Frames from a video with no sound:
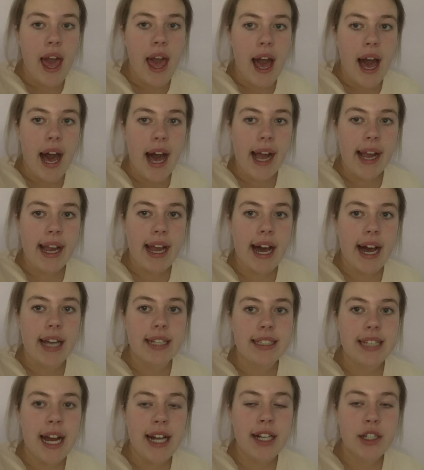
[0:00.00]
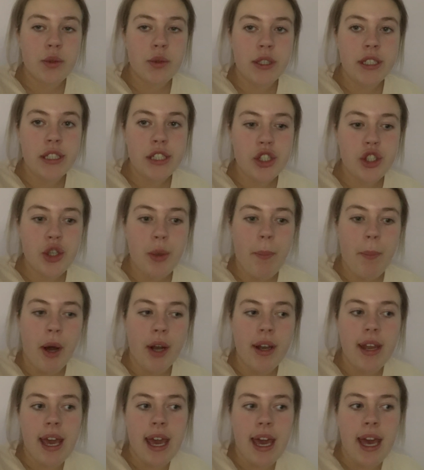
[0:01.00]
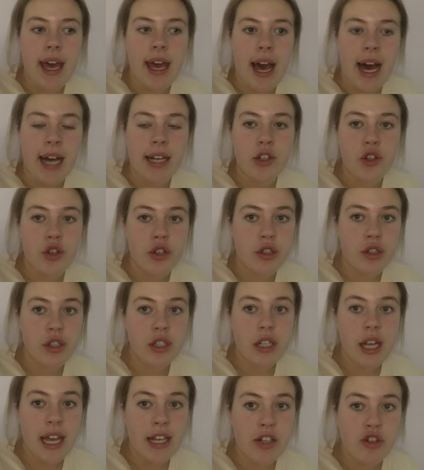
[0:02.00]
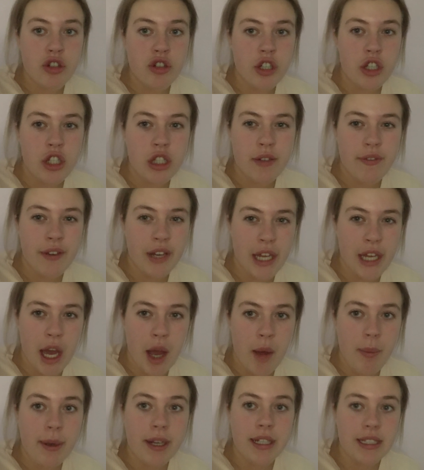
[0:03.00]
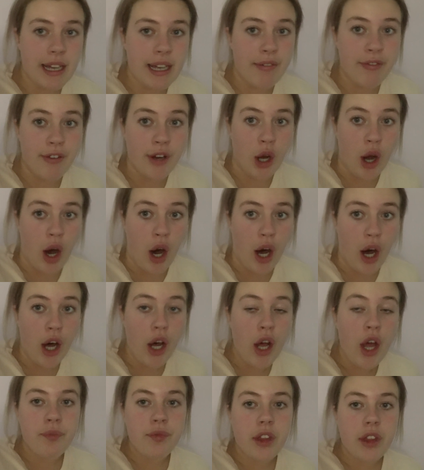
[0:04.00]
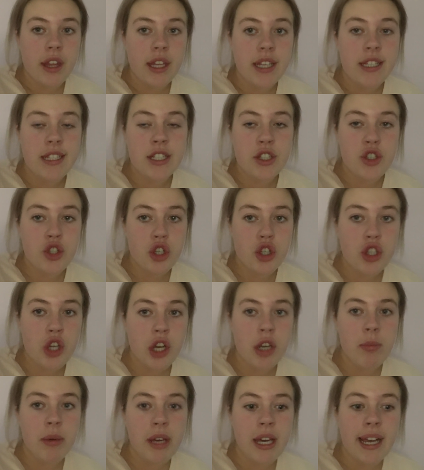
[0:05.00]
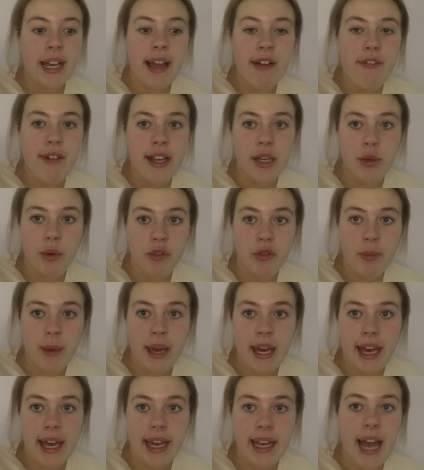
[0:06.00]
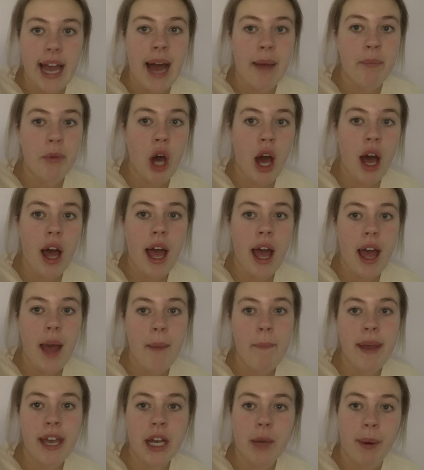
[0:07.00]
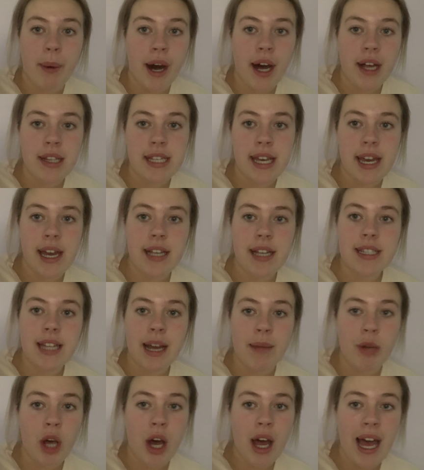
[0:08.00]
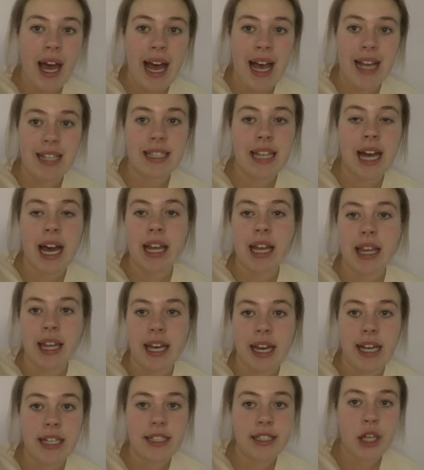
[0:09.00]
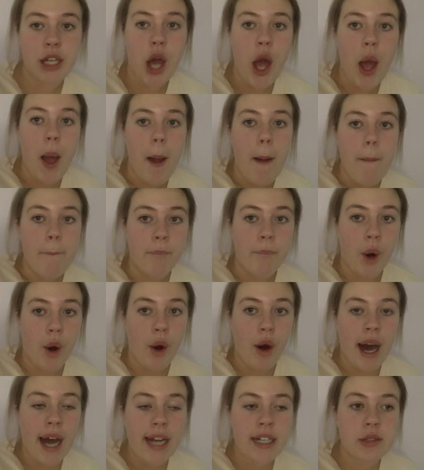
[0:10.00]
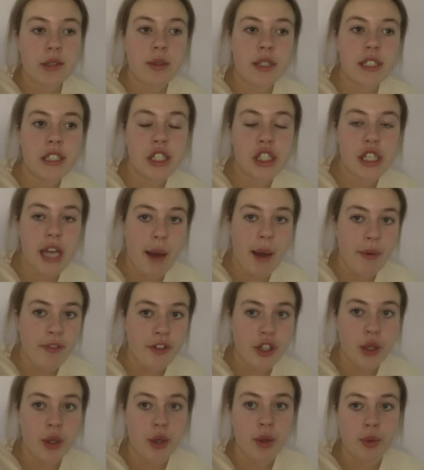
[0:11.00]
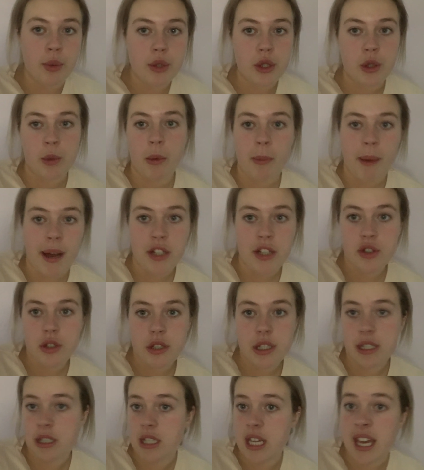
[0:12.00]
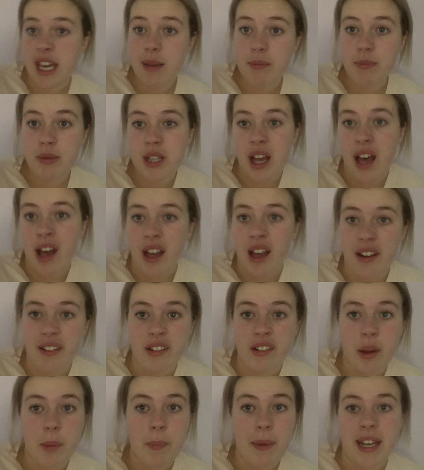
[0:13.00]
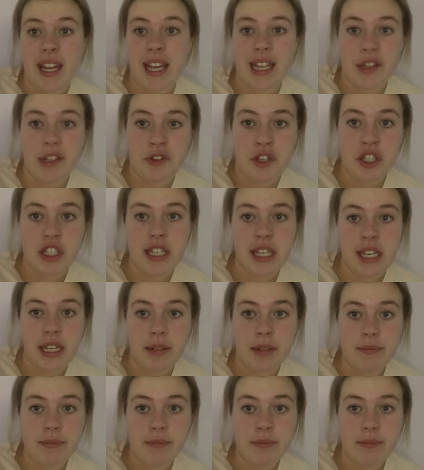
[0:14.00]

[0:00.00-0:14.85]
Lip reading: Hi guys, I just wanted to jump on here and just introduce the video because I forgot. This is just going to be a get ready with me. I'm not a makeup artist, I'm not a hairstylist, but I just wanted to share with you some of my tips and my daily routine.